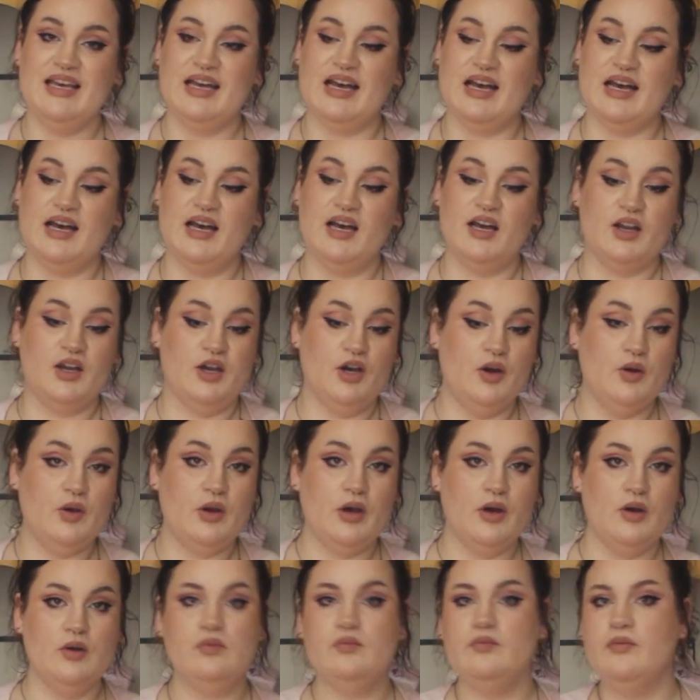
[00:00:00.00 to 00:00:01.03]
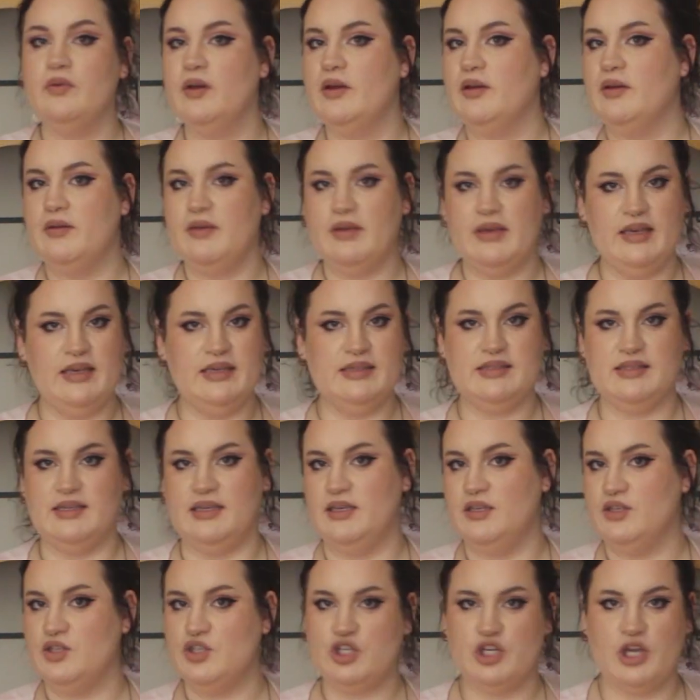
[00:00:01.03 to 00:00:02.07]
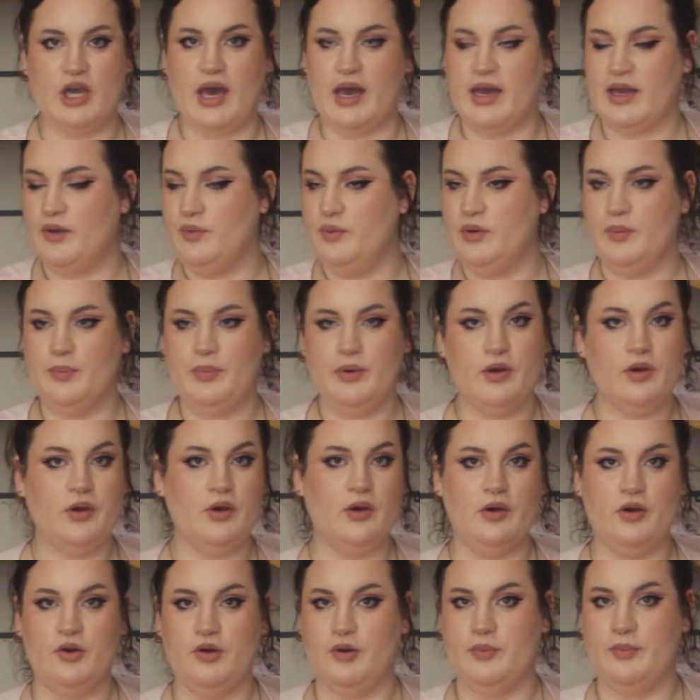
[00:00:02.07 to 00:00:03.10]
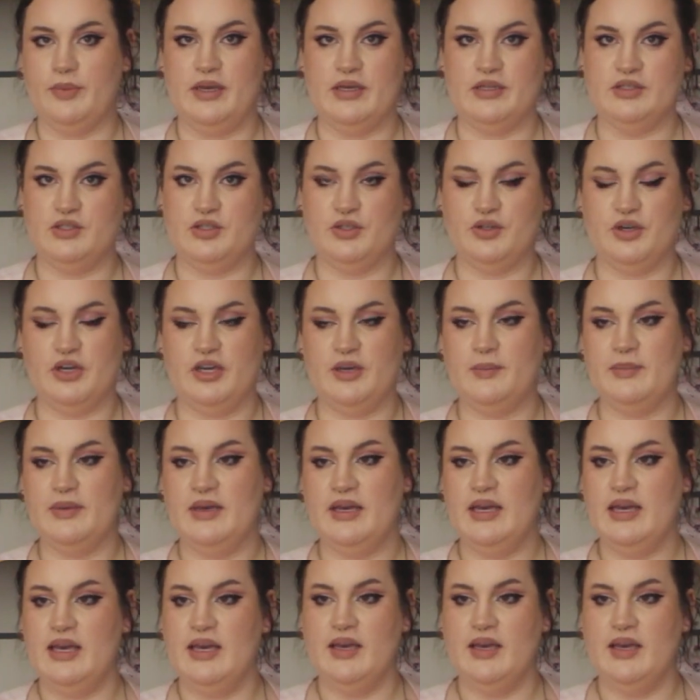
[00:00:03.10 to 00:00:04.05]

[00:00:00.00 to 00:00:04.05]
Cocoa, easy, check. We can put cocoa in pastry cream.